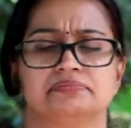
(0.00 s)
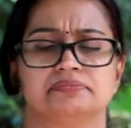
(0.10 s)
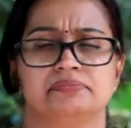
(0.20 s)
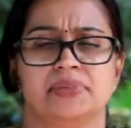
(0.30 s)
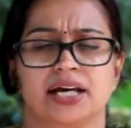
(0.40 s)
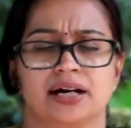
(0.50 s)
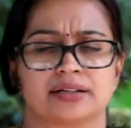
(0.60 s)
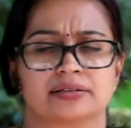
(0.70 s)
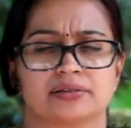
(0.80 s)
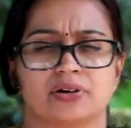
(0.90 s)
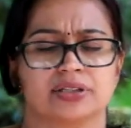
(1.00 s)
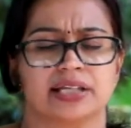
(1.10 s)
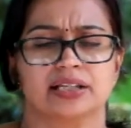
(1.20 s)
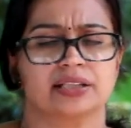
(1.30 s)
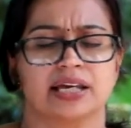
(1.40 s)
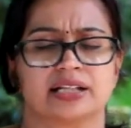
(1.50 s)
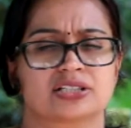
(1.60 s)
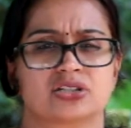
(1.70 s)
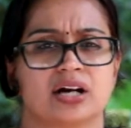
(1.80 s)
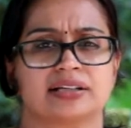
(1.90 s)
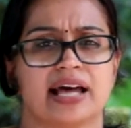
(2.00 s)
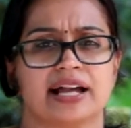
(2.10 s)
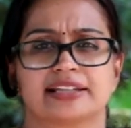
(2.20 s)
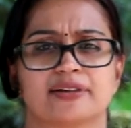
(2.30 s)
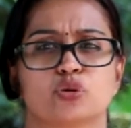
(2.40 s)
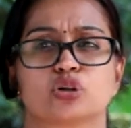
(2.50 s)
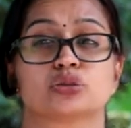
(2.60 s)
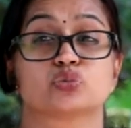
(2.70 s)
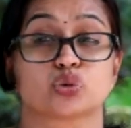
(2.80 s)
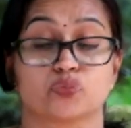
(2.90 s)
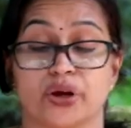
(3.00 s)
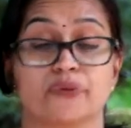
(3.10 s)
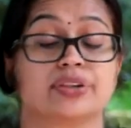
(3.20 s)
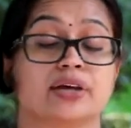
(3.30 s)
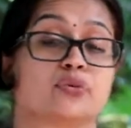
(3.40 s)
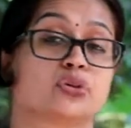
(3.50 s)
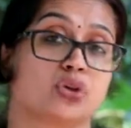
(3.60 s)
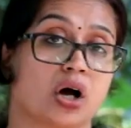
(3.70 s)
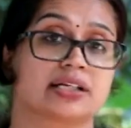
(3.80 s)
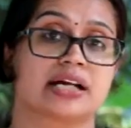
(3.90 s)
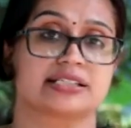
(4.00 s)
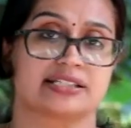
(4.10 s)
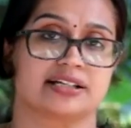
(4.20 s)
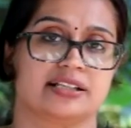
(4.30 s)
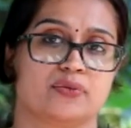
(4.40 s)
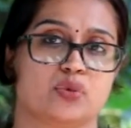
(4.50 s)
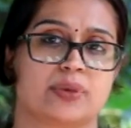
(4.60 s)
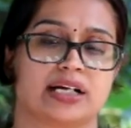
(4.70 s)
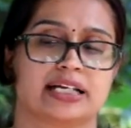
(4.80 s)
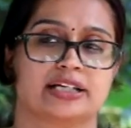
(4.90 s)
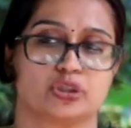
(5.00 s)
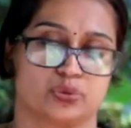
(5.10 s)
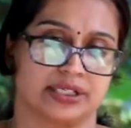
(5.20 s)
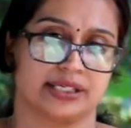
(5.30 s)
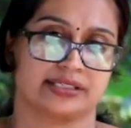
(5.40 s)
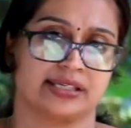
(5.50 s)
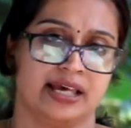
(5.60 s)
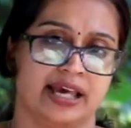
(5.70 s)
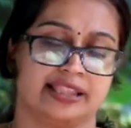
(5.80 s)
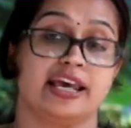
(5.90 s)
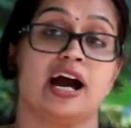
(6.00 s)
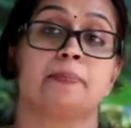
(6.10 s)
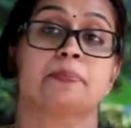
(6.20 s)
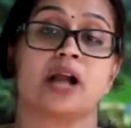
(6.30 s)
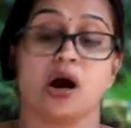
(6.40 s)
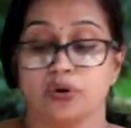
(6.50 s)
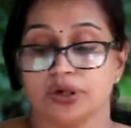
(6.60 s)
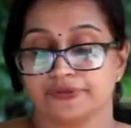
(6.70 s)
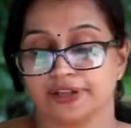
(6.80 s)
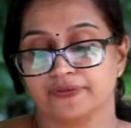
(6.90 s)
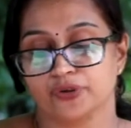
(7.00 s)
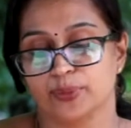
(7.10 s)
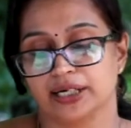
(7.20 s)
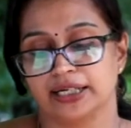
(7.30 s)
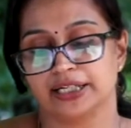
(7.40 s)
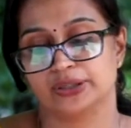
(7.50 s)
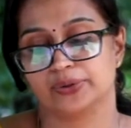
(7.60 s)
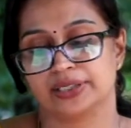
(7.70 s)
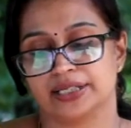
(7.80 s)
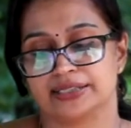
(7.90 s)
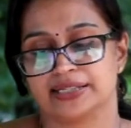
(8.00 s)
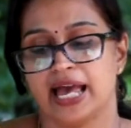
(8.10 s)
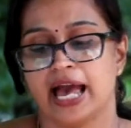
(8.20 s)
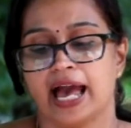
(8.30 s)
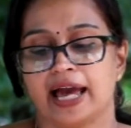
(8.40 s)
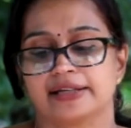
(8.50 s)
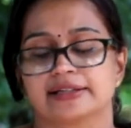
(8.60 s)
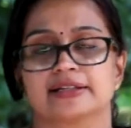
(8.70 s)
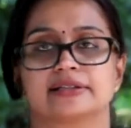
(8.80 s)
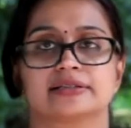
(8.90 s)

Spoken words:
mere, or it's not that they would not consider their womanly duties. They are proud of their womanly duties. And